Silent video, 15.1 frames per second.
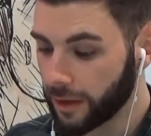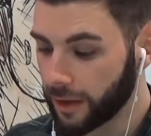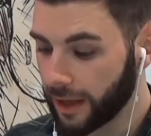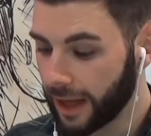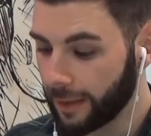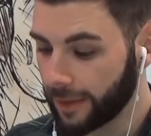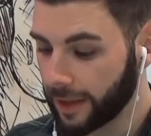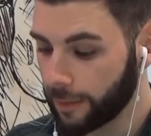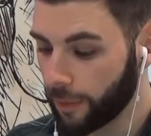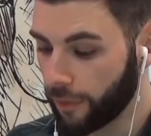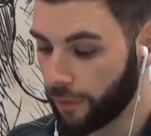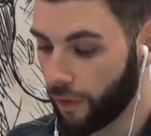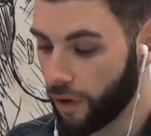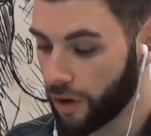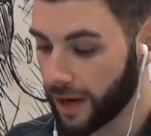And then
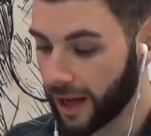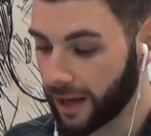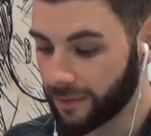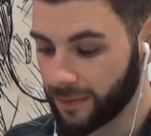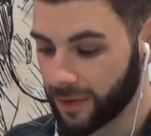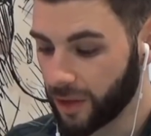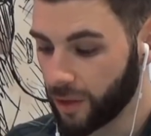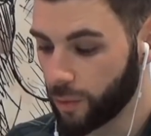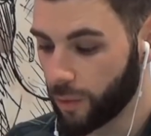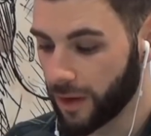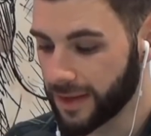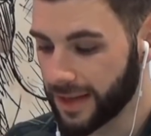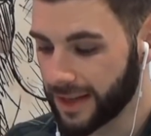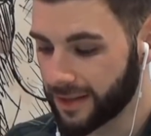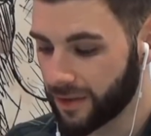before that, who
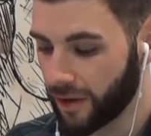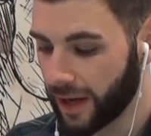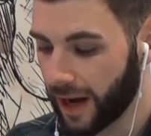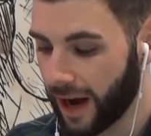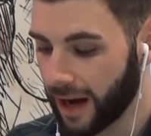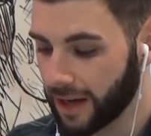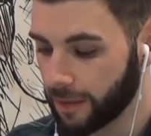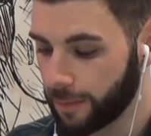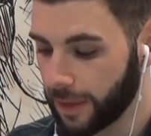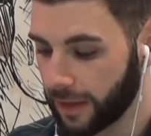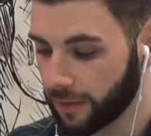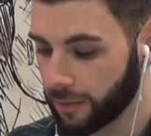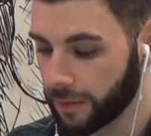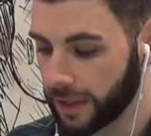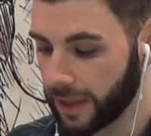was it? It's kind of hard to
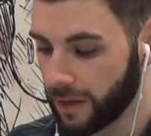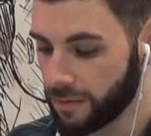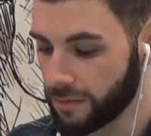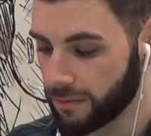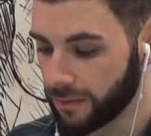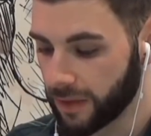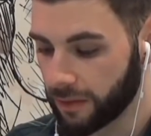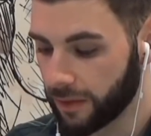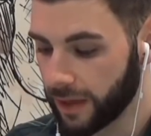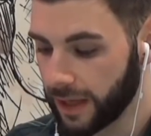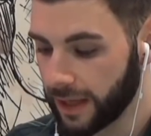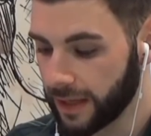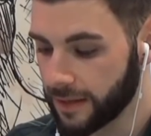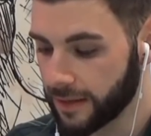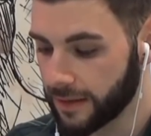pick somebody out. It
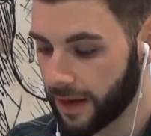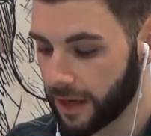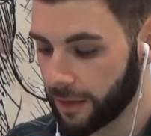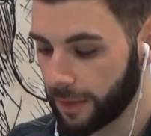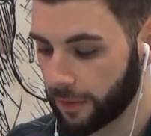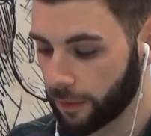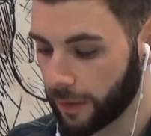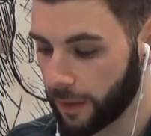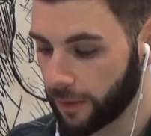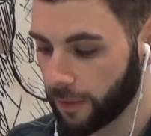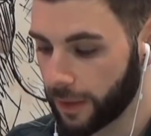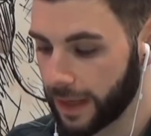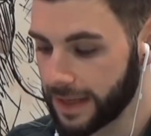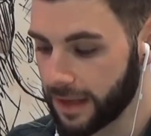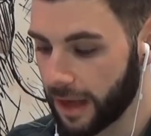really is. It's hard to pick someone out.
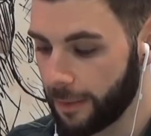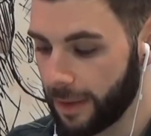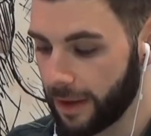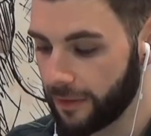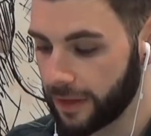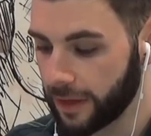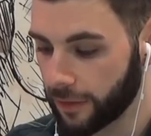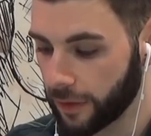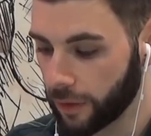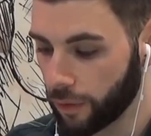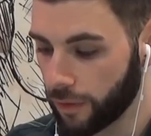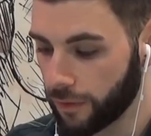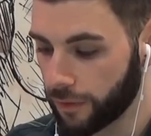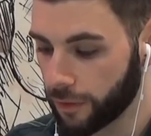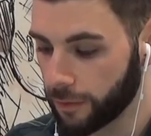So it is a bit of a different
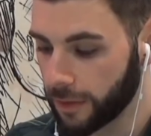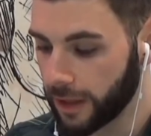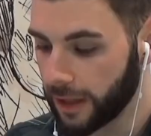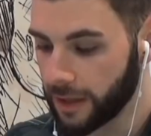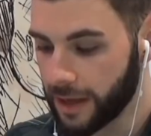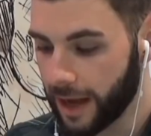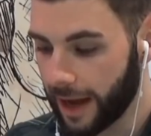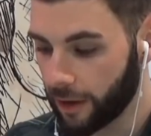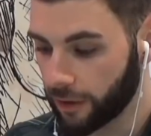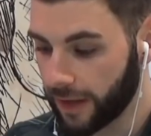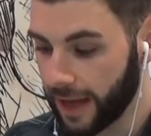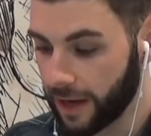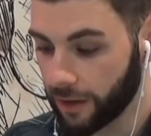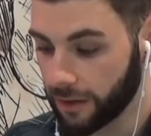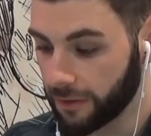look for him. And
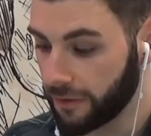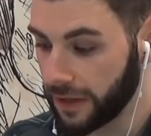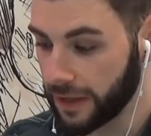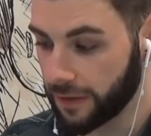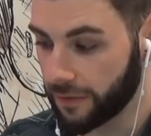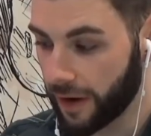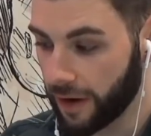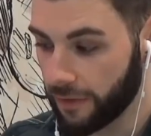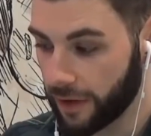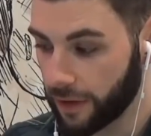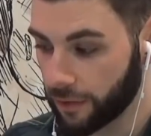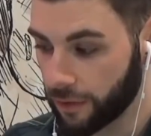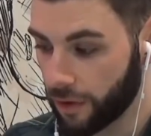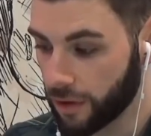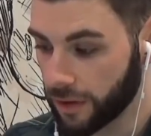Ortega on the feet is very, very
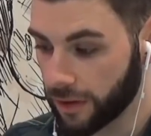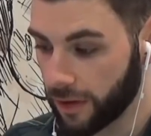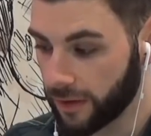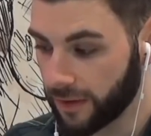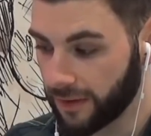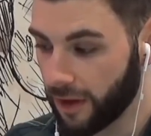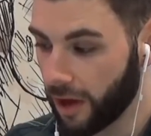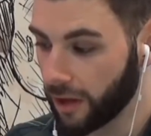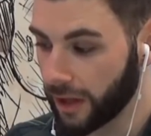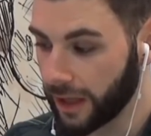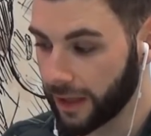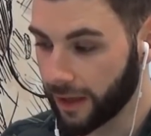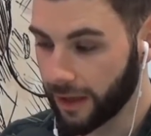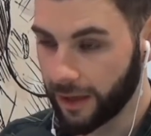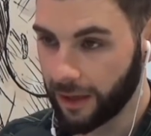unorthodox. He's not
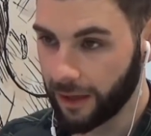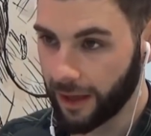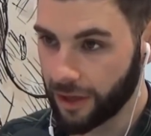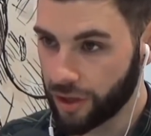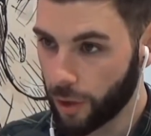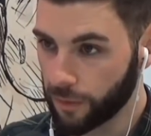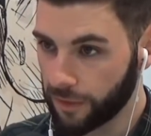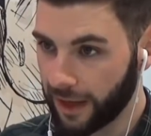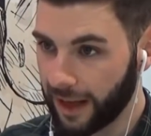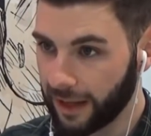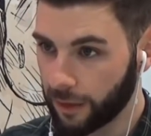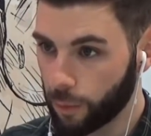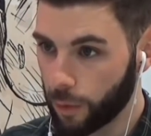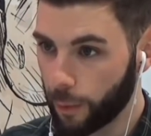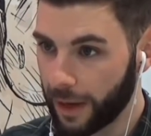like a Jose
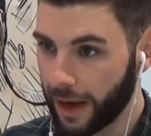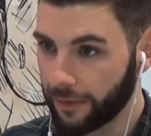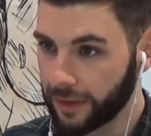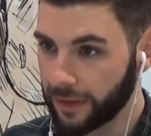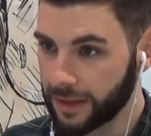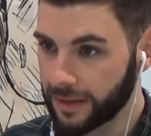Aldo, where we have